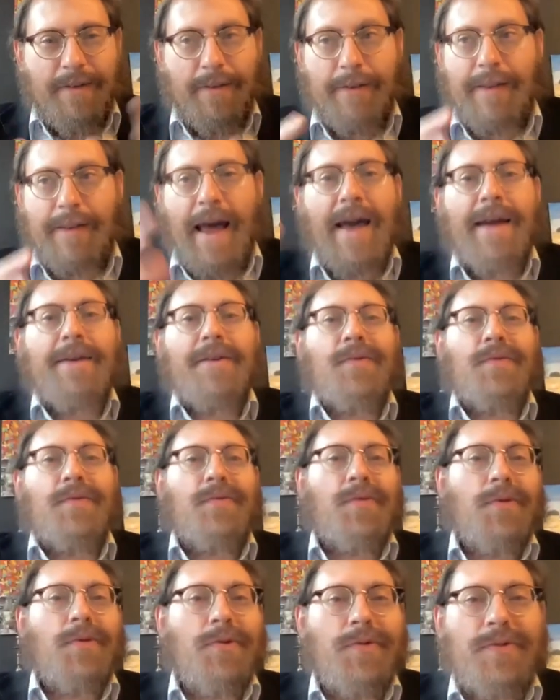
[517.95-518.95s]

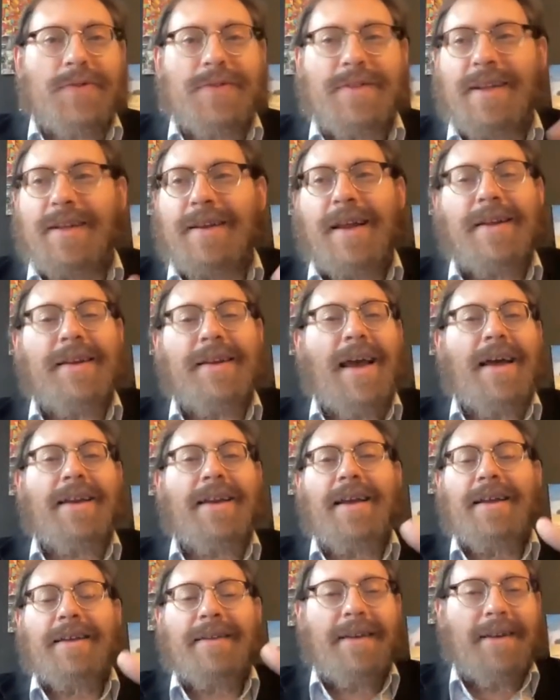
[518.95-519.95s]
Latin roots and and
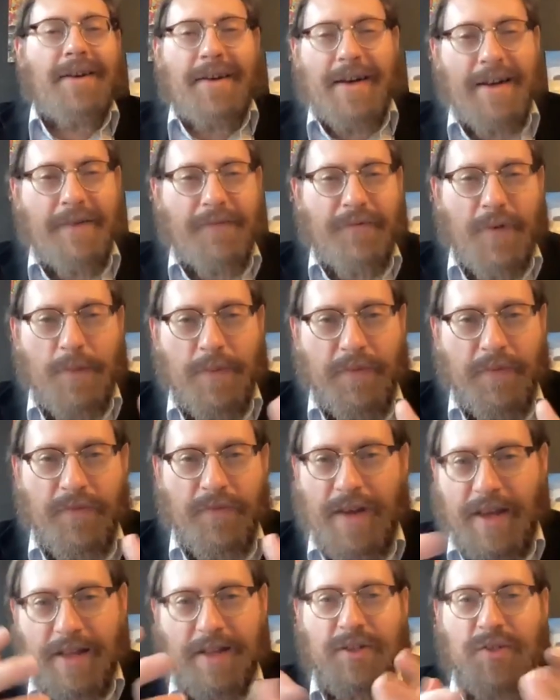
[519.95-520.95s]
and, and in, from
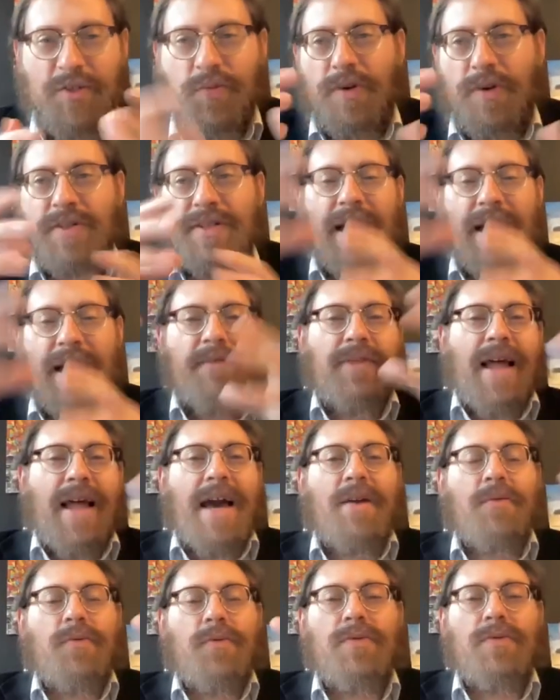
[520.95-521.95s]
English words that have
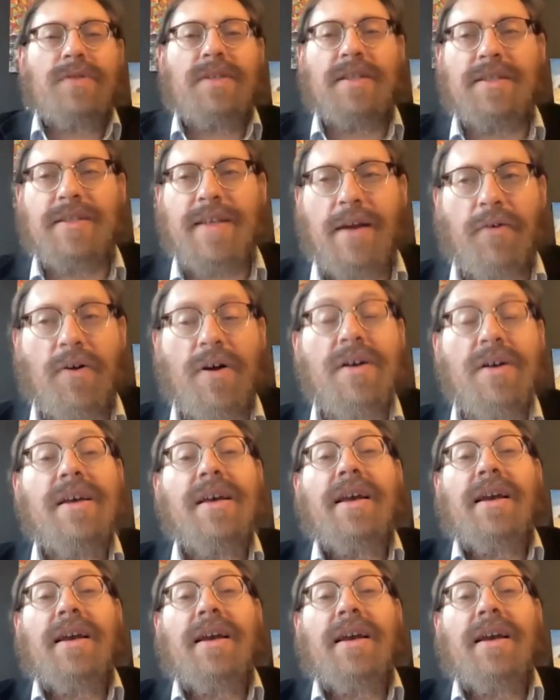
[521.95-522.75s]
Latin roots, etc.